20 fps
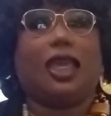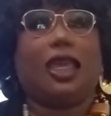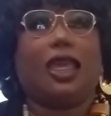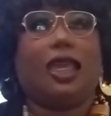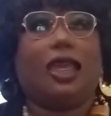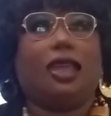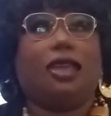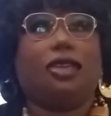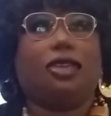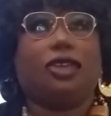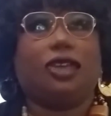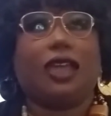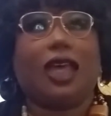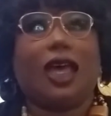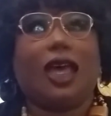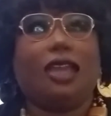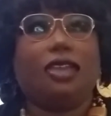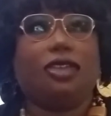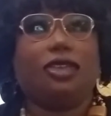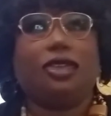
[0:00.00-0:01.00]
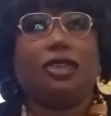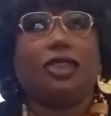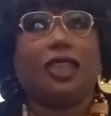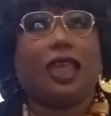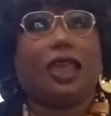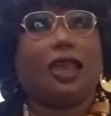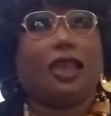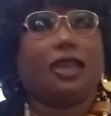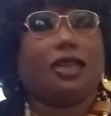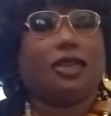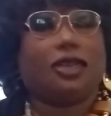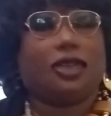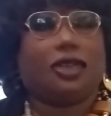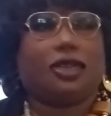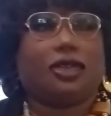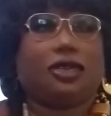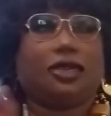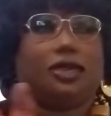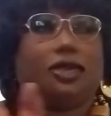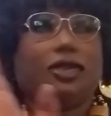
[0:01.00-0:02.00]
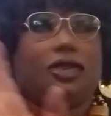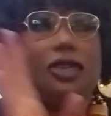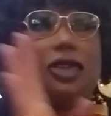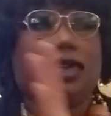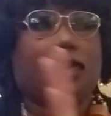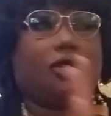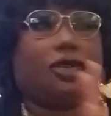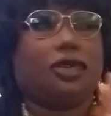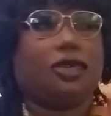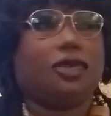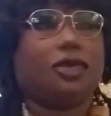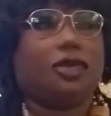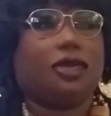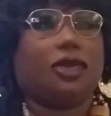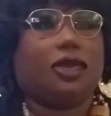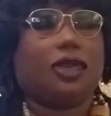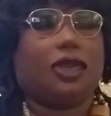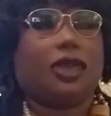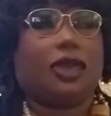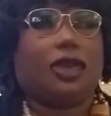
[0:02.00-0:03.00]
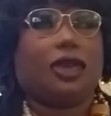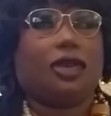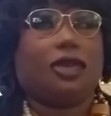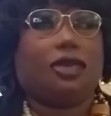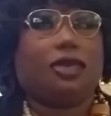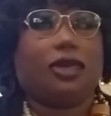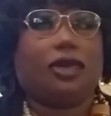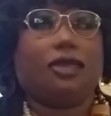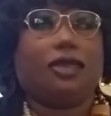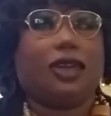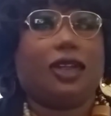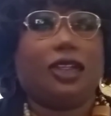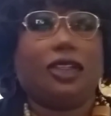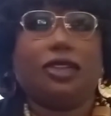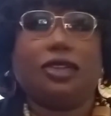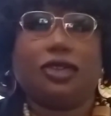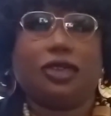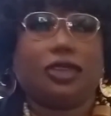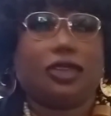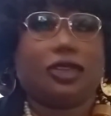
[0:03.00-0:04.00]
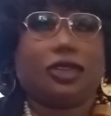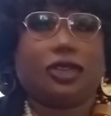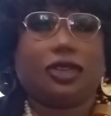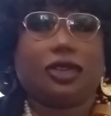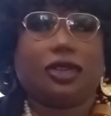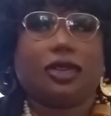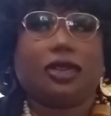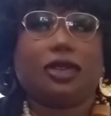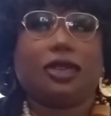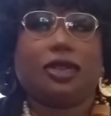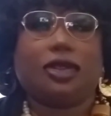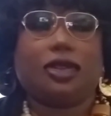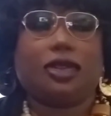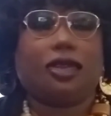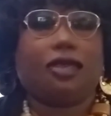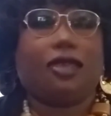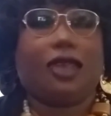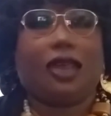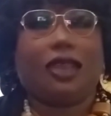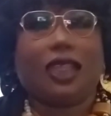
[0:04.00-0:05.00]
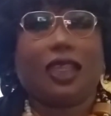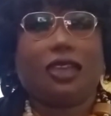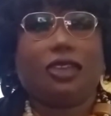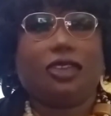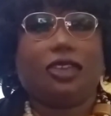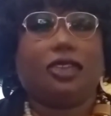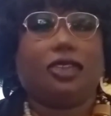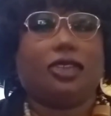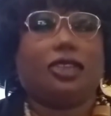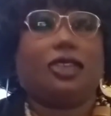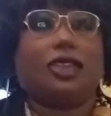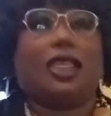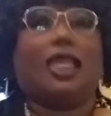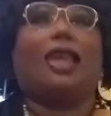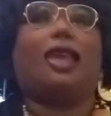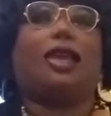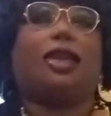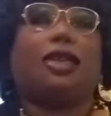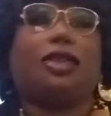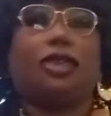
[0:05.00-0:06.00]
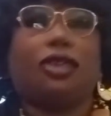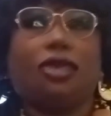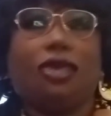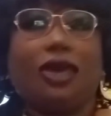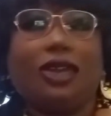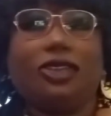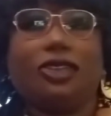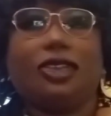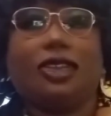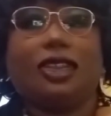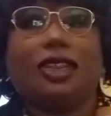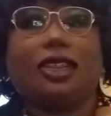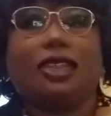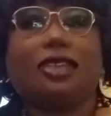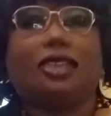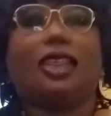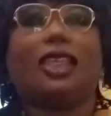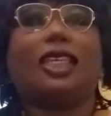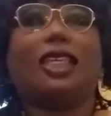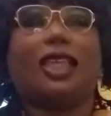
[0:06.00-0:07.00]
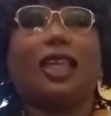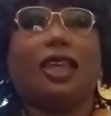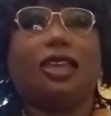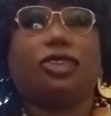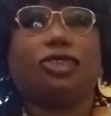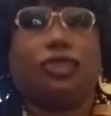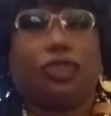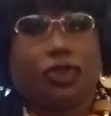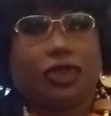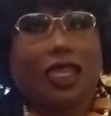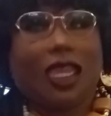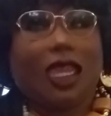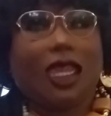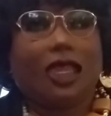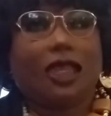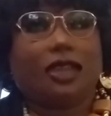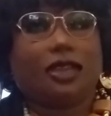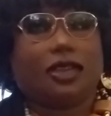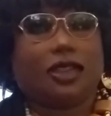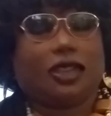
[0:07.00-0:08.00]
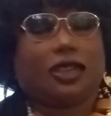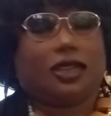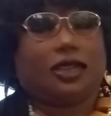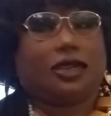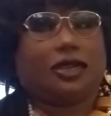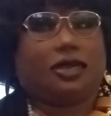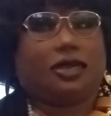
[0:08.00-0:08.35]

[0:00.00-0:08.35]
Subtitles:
And could I do that, you know, with other foundations? The question is yes, you can.